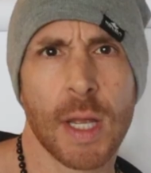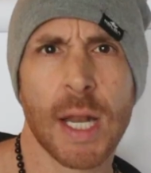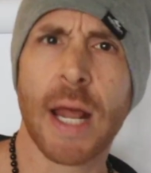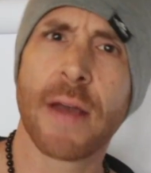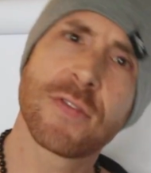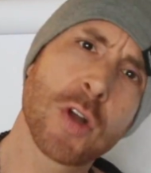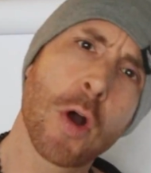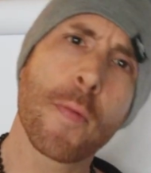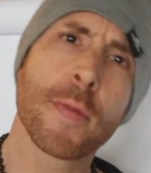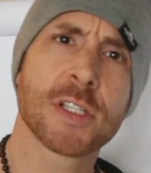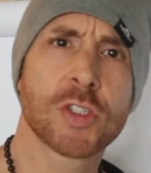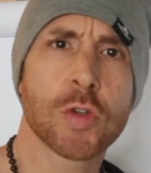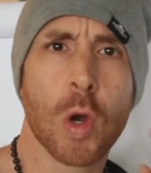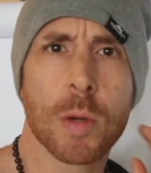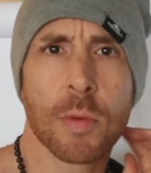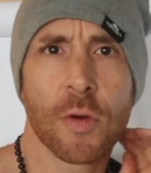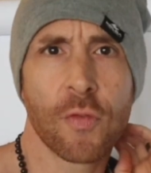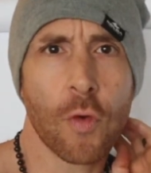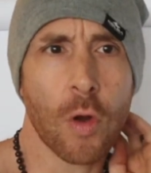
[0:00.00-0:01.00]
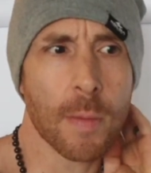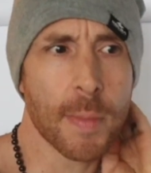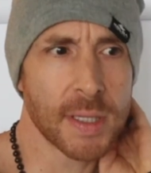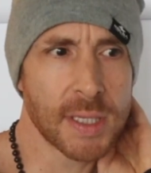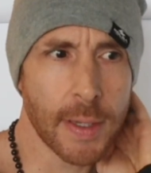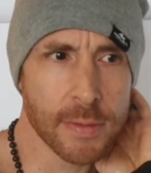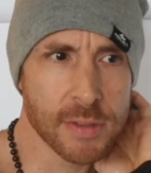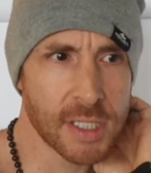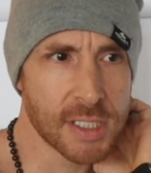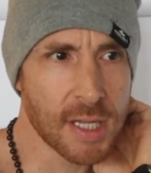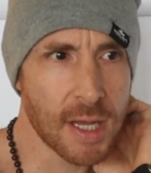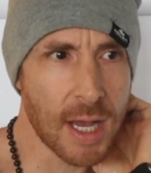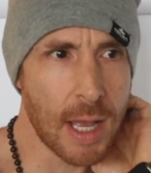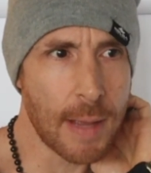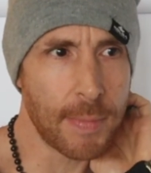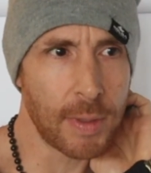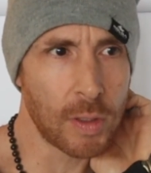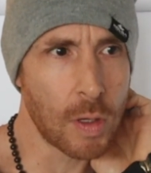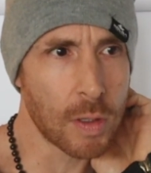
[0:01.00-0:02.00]
And I've told this story before, but there was a
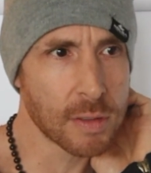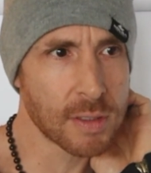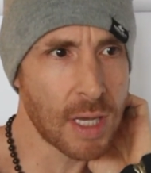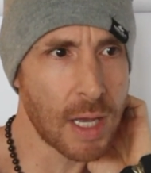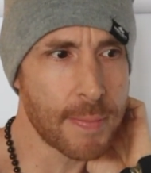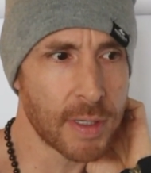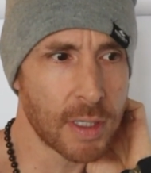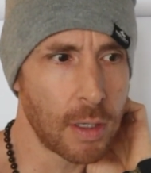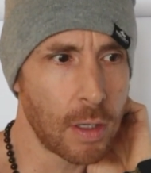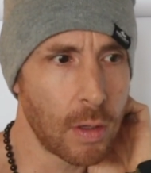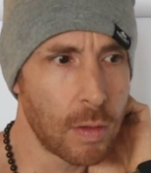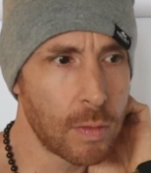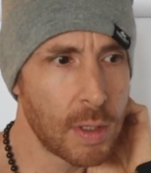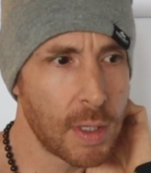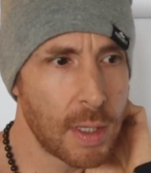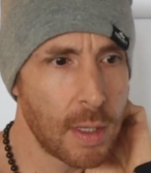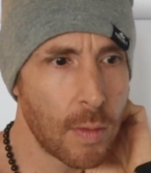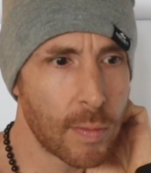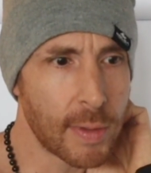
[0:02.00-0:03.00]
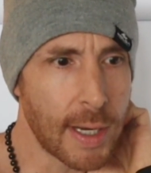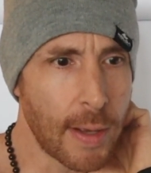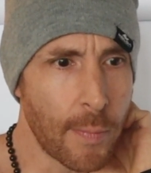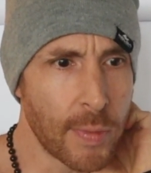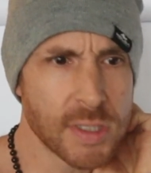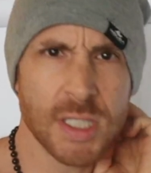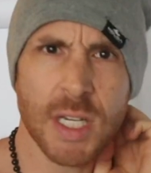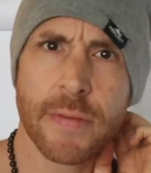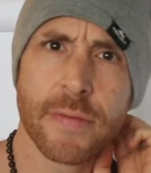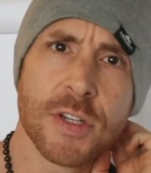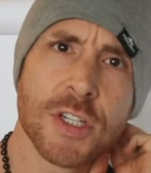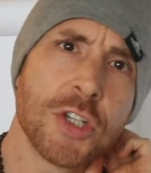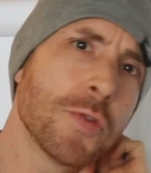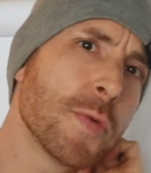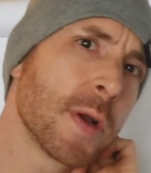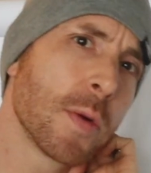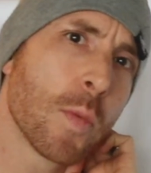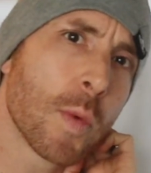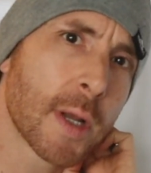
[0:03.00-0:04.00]
time a long time ago when I wasn't even
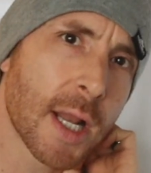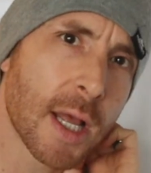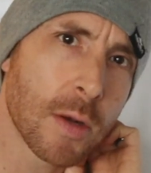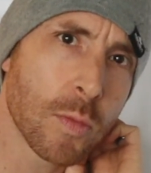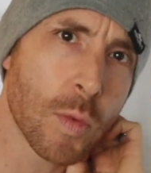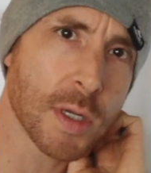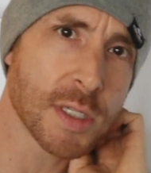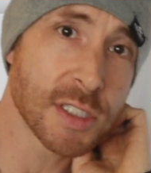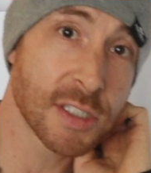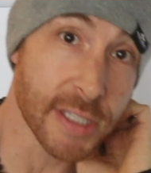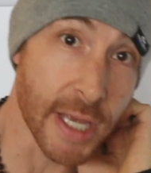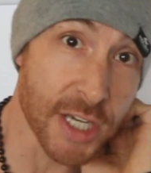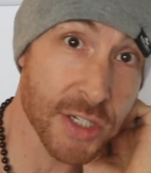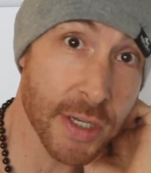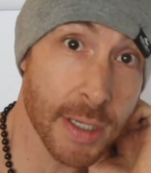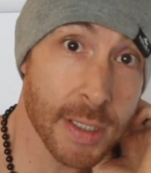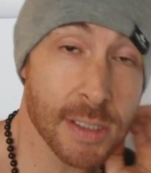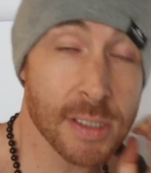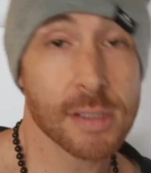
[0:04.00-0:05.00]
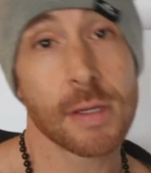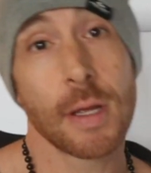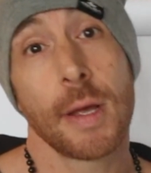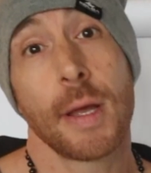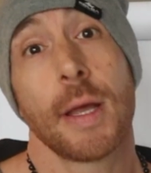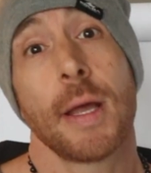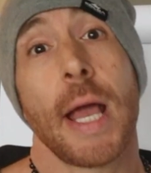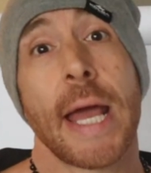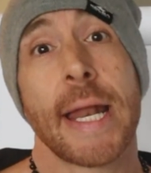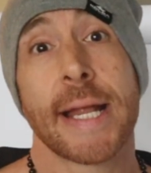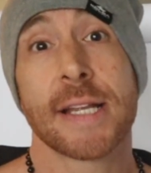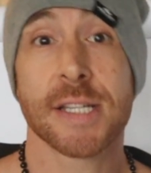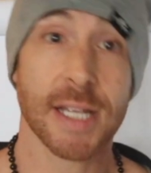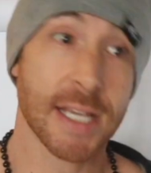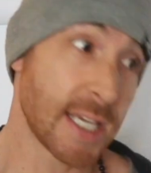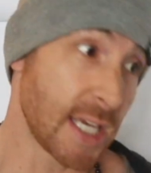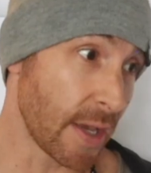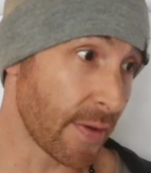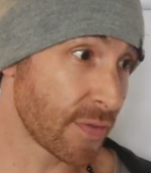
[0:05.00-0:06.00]
doing one-on-one sessions. And as
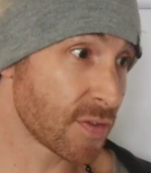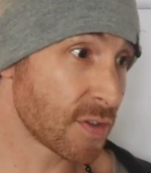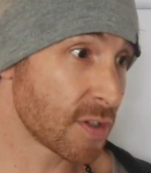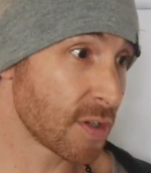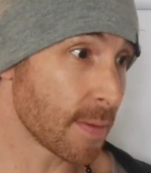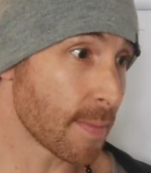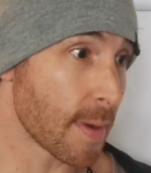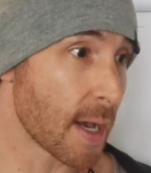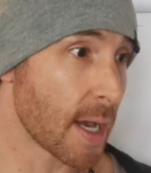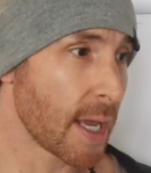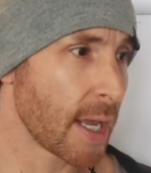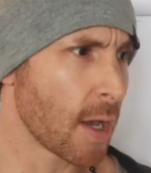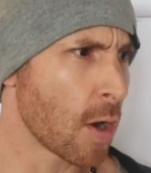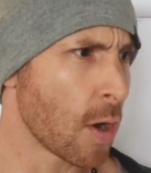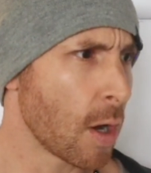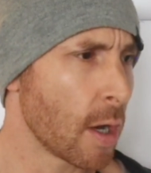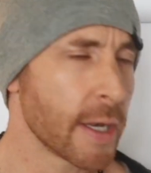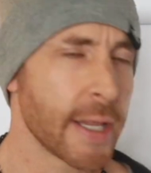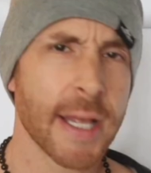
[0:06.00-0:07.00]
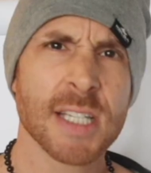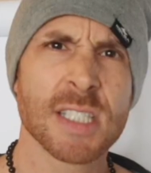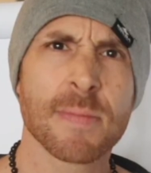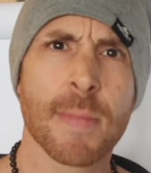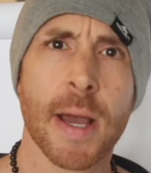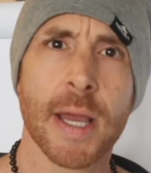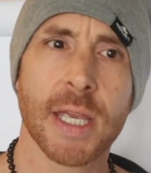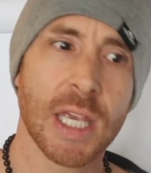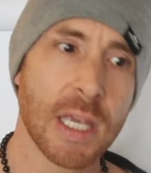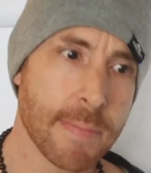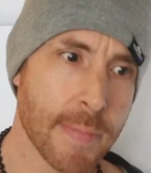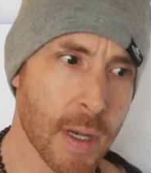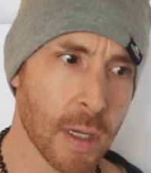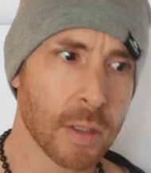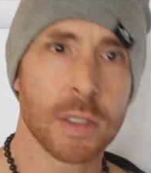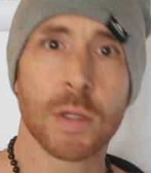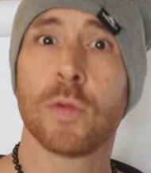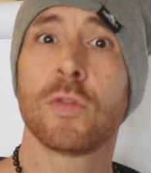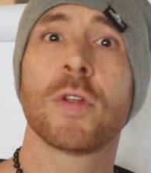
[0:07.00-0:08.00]
a gift to my audience, my
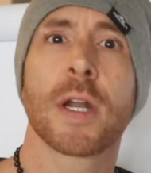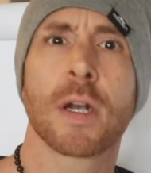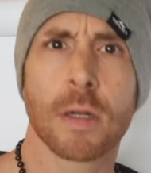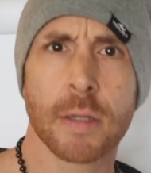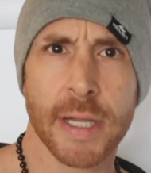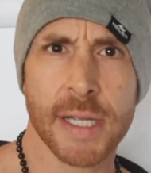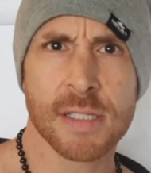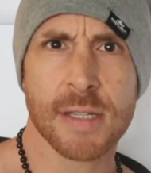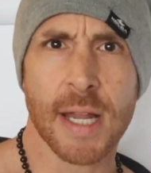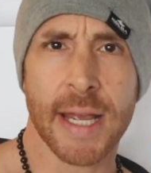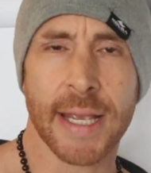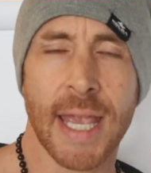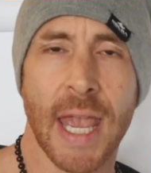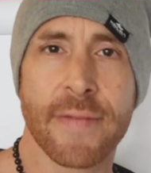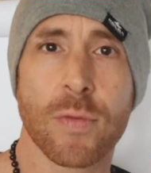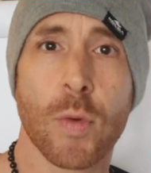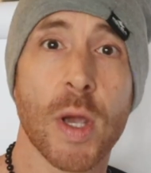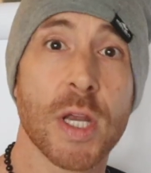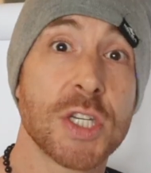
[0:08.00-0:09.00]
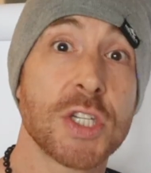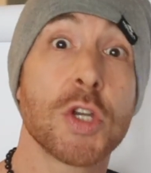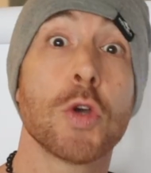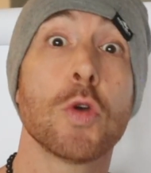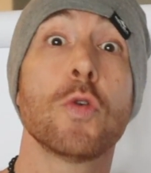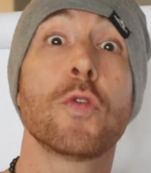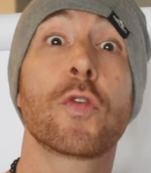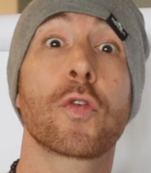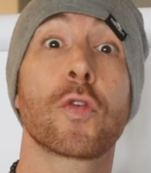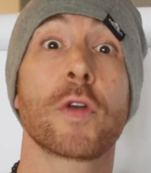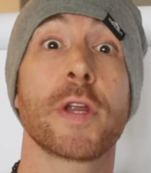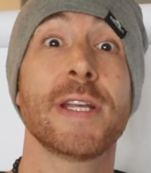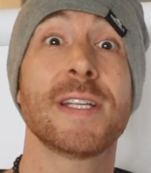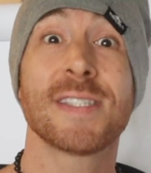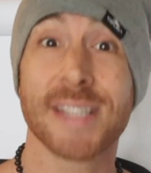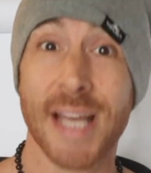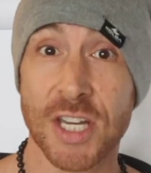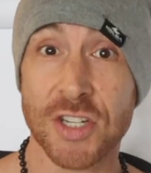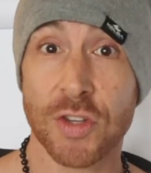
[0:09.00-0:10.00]
email newsletter list, I gave away 2 free
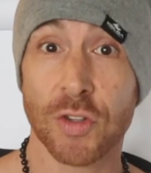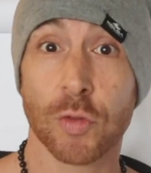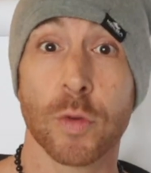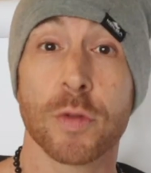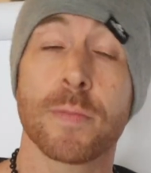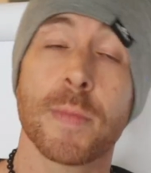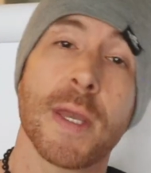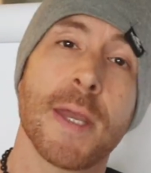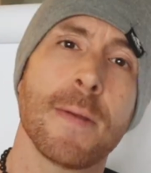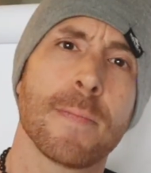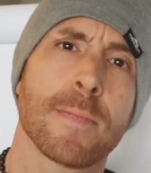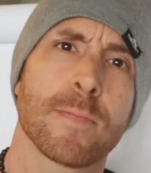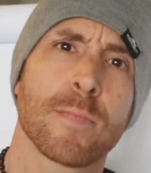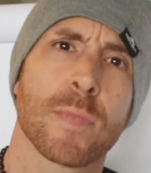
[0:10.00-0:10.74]
sessions with me.